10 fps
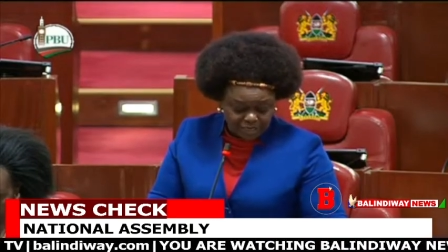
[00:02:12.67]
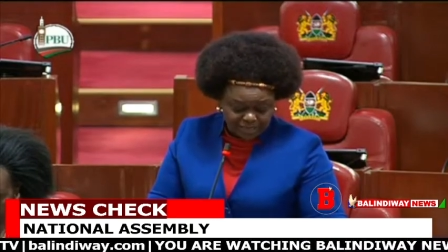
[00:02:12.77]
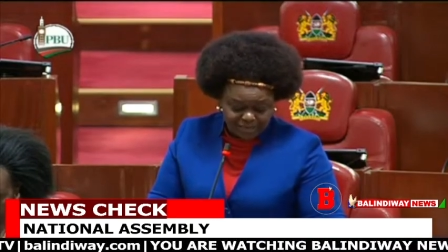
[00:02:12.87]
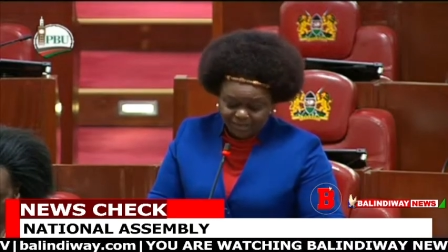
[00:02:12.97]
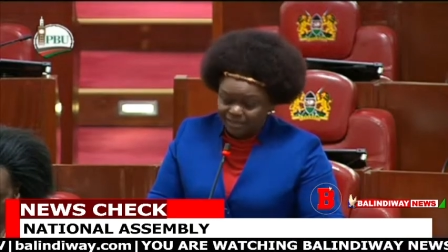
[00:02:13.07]

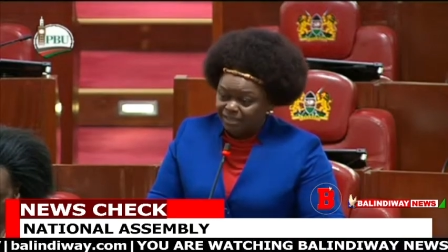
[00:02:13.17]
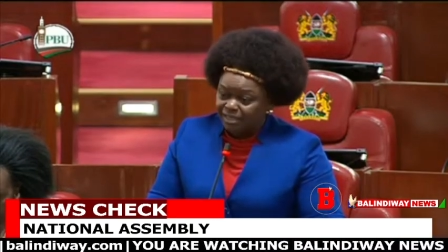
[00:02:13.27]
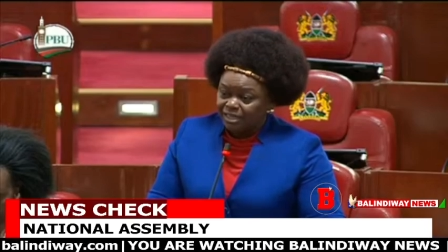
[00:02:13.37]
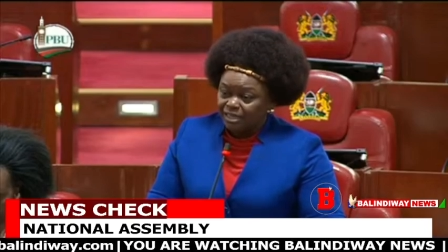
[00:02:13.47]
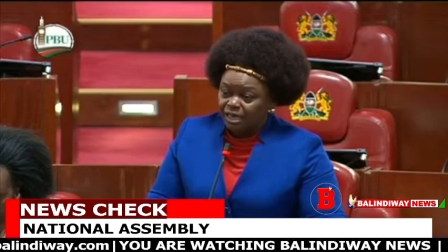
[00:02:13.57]
read
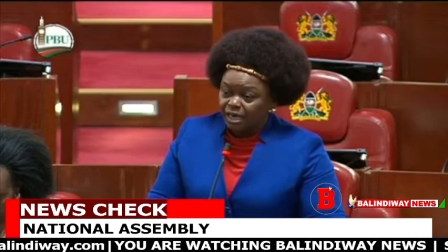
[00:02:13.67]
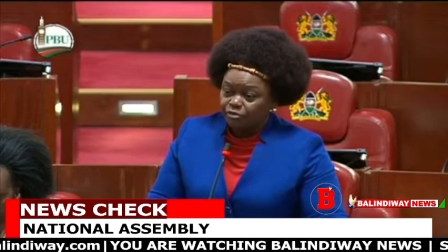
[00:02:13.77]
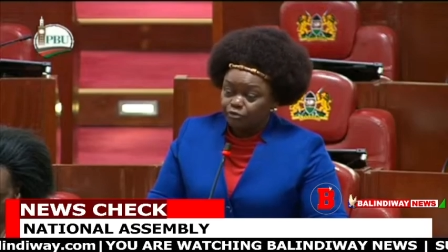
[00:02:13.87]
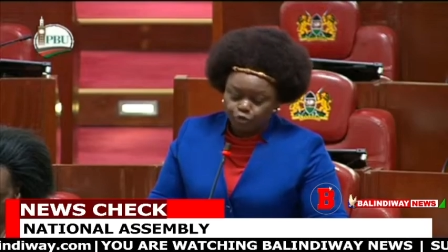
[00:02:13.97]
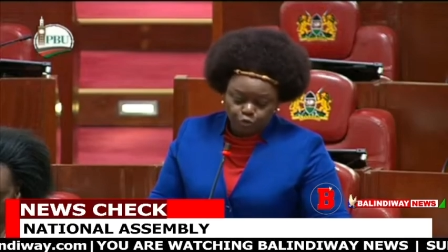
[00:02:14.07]

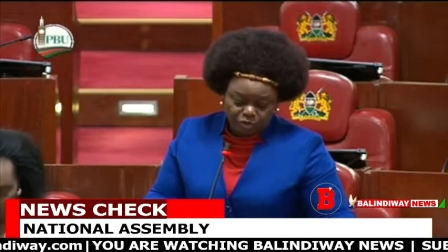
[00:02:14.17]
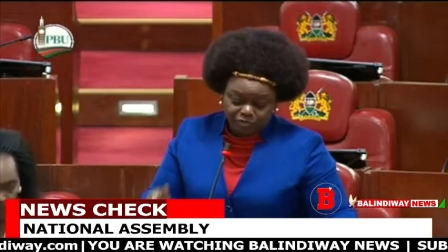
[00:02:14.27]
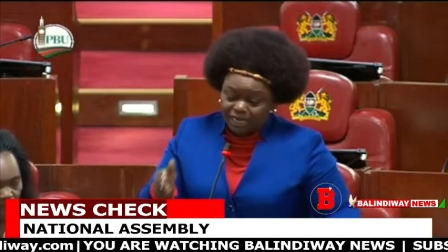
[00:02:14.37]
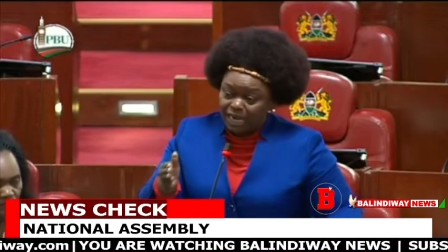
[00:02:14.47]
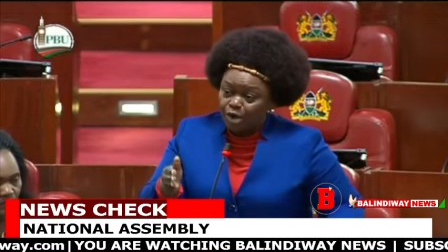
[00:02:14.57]
for you
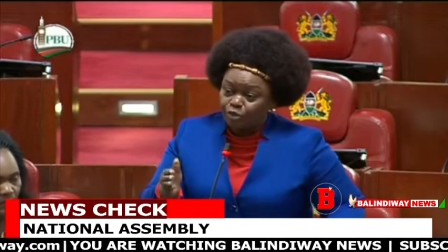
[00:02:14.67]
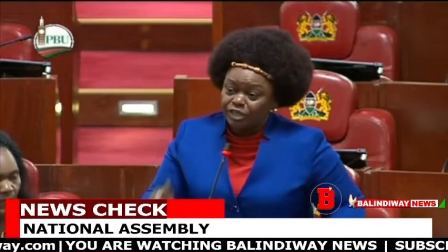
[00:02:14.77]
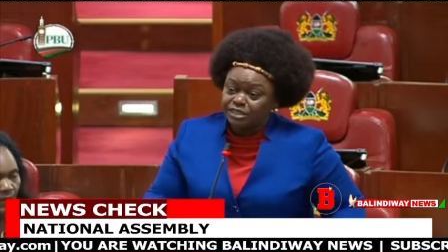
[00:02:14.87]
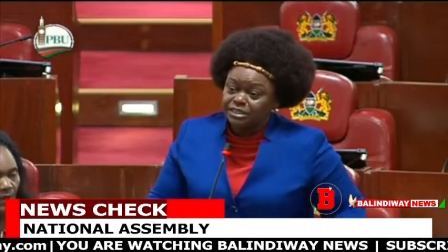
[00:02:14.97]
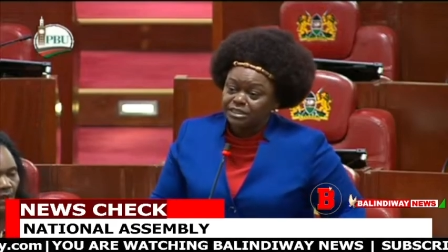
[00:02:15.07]
even how
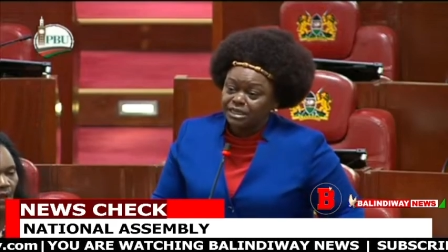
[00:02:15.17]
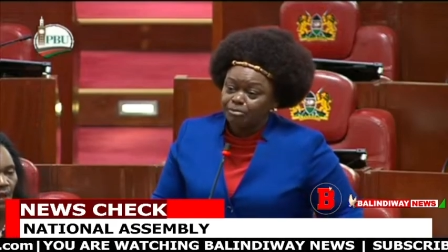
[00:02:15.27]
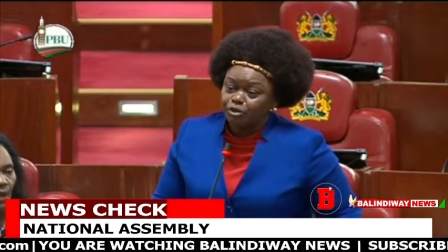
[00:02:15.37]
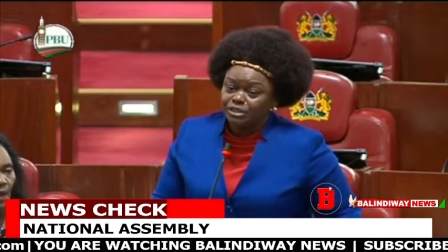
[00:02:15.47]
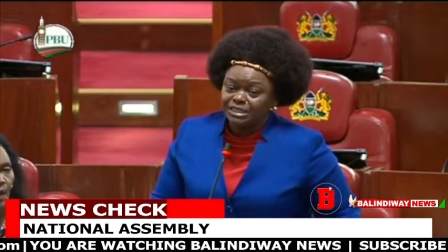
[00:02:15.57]
this
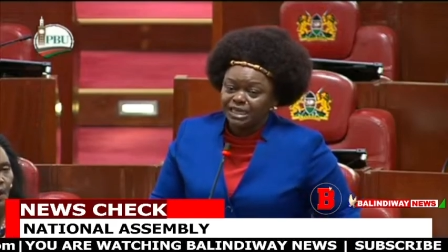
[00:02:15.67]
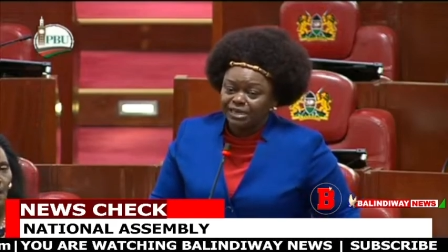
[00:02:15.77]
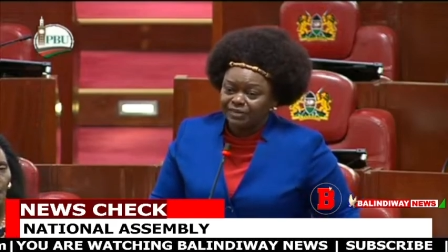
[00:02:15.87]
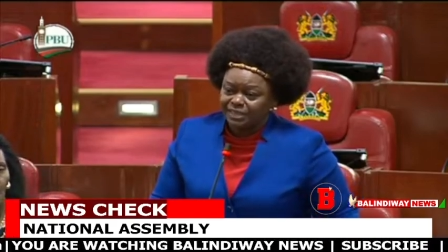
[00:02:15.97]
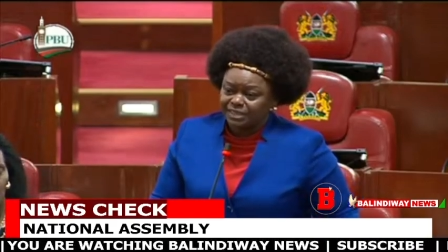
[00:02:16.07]
GMO is
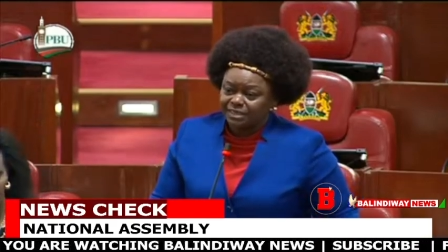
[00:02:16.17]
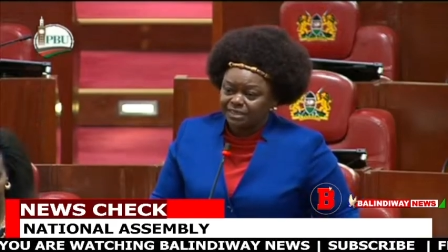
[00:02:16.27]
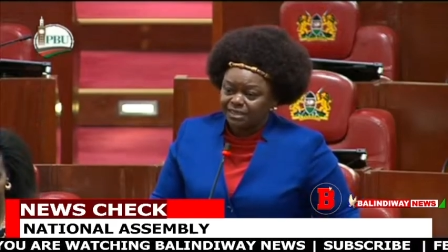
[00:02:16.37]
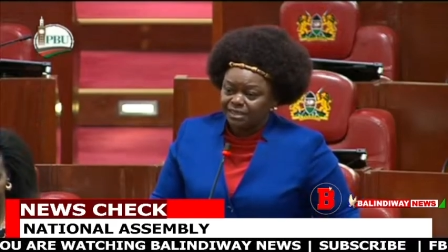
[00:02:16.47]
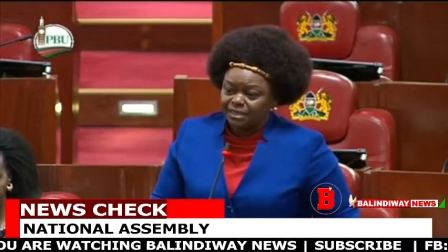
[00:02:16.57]
generated.